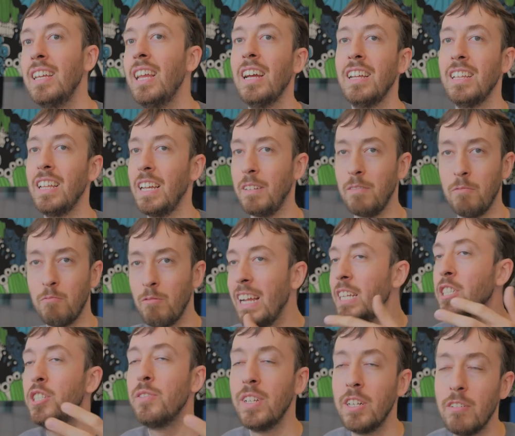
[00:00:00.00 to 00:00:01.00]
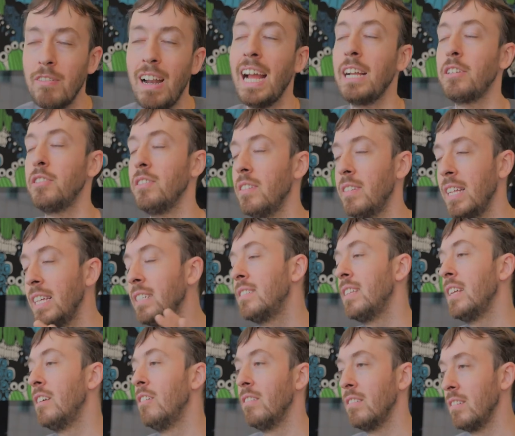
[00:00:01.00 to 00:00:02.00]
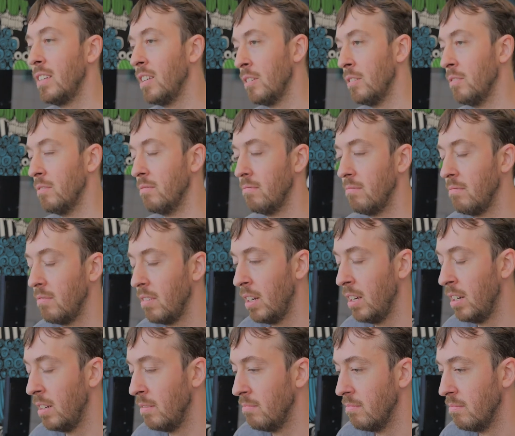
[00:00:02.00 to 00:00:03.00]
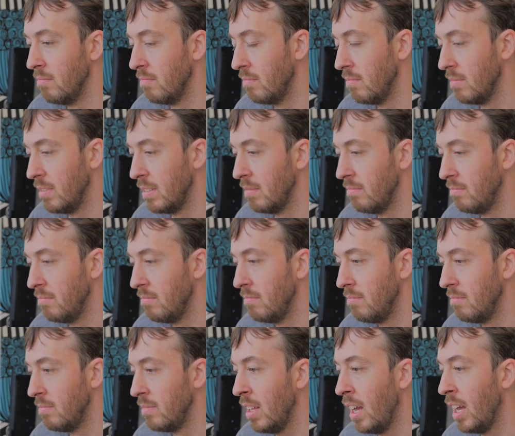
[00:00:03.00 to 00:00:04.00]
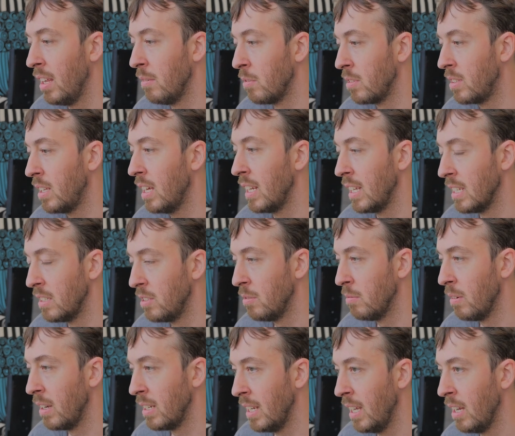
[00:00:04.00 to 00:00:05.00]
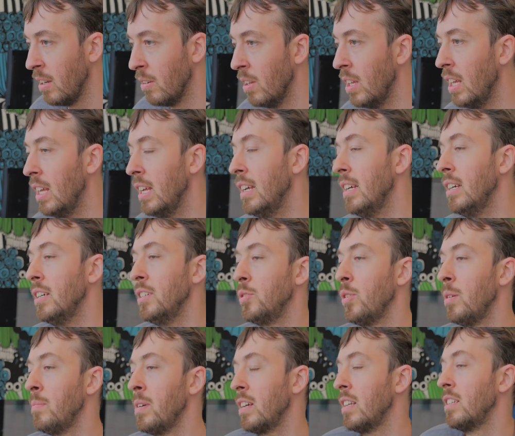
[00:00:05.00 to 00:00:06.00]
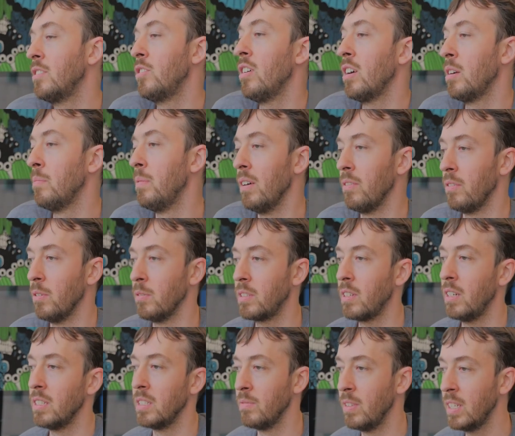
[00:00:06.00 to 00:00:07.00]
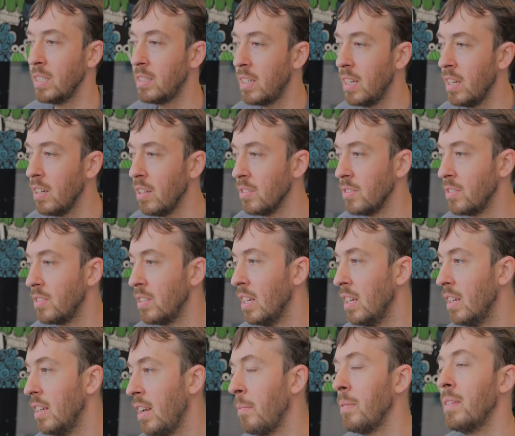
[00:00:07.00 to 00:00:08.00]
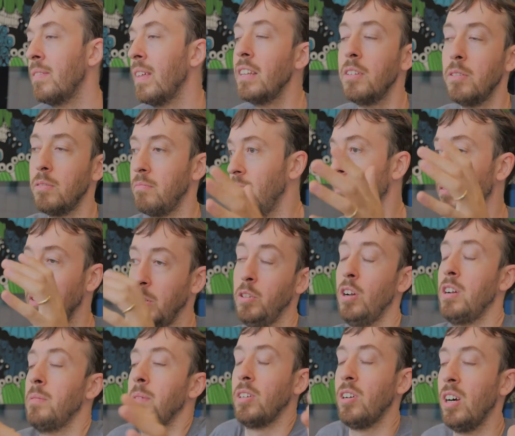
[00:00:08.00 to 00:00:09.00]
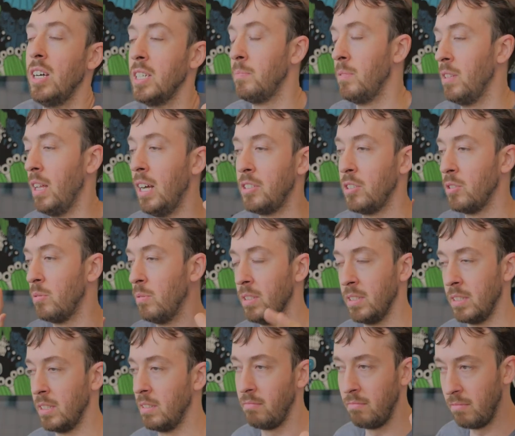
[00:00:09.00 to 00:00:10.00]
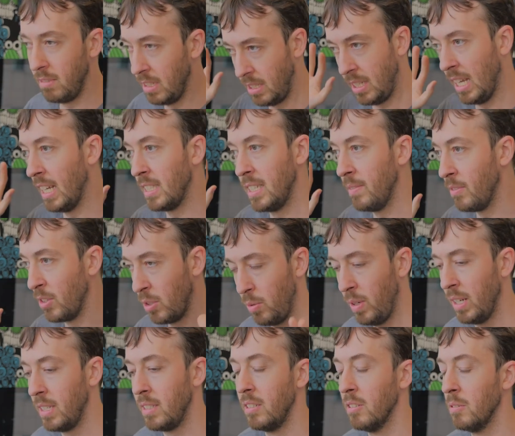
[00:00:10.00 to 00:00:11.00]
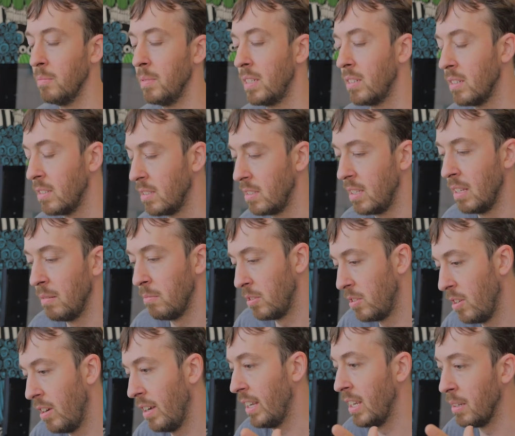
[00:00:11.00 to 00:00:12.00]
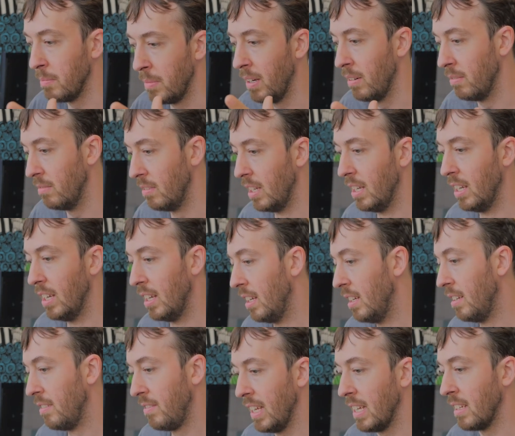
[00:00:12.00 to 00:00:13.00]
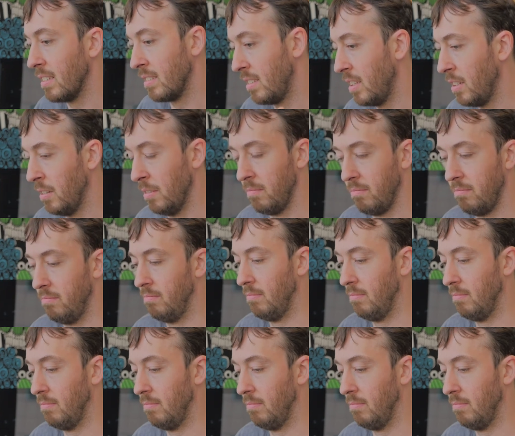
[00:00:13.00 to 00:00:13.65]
Yeah, like range of interaction, things that are, you know, not worth getting into right now. So I'm not going to talk about those kinds of link scales. I mean, then when you're talking about cosmological ones, it gets even crazier because then we're talking about things, you know,